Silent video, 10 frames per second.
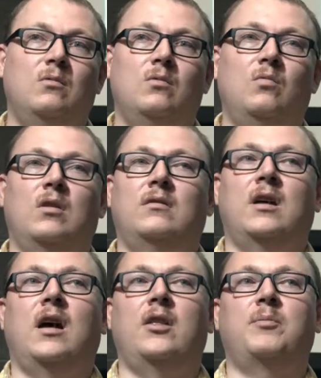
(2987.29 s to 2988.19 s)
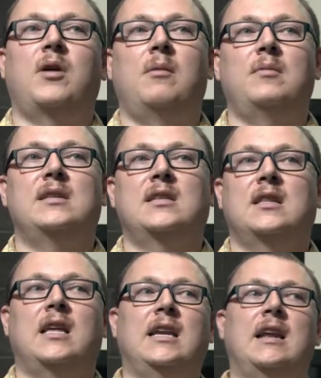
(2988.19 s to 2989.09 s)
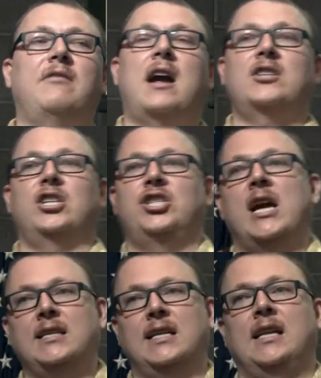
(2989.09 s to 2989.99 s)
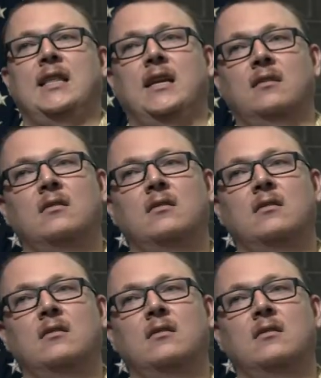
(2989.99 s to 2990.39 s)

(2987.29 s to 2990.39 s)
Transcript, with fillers: Well, the other problem is that they never actually checked anything.